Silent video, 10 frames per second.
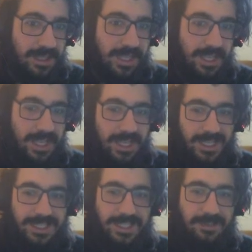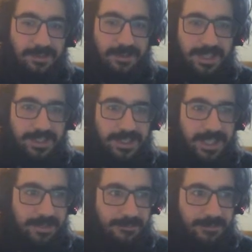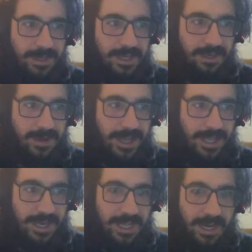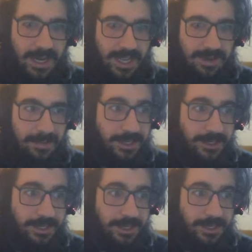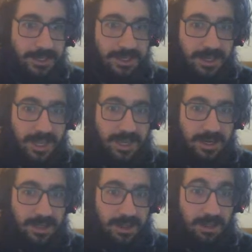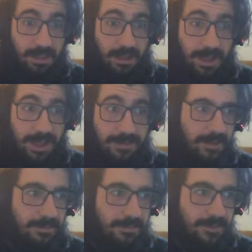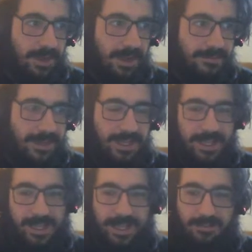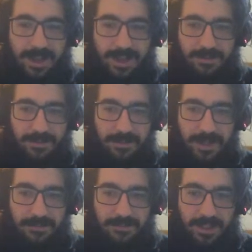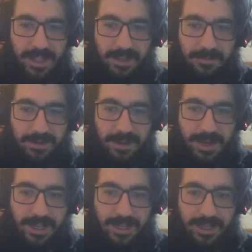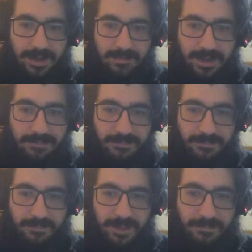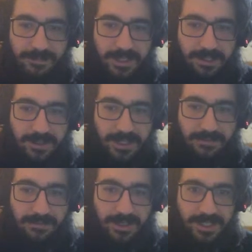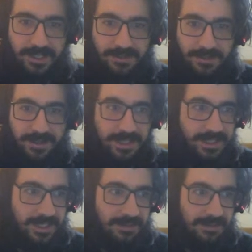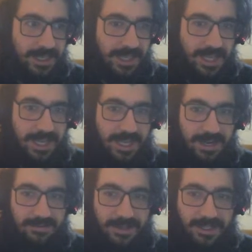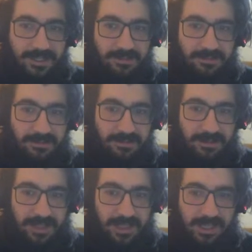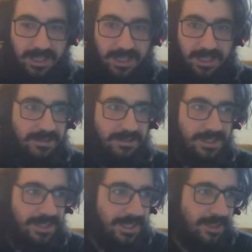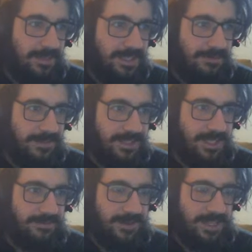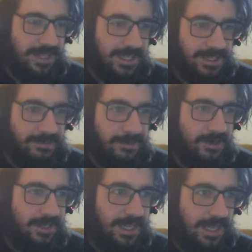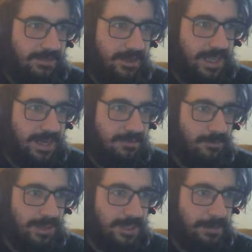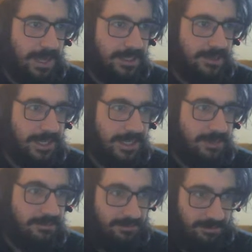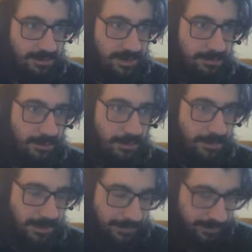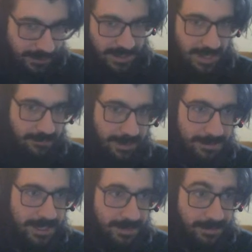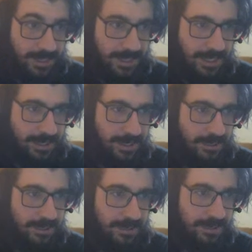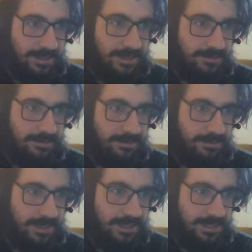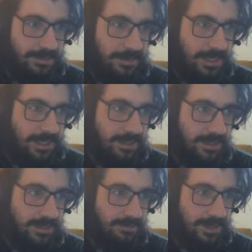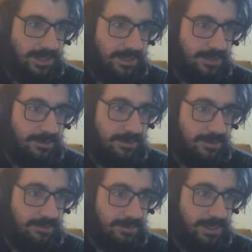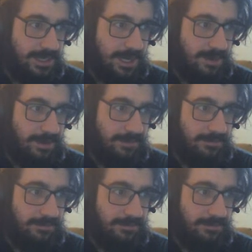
Like, because I do more than just like video edit and animation. Not a lot. You know, I've got like I want to have a spot for like my writing and my if I do like voiceovers and stuff like that, and if I do like just like all my different stuff, right? Like it's important to have all that in one spot so I can just point people to that website and be like, "Here, this is this is me. This is what I do. Please hire me.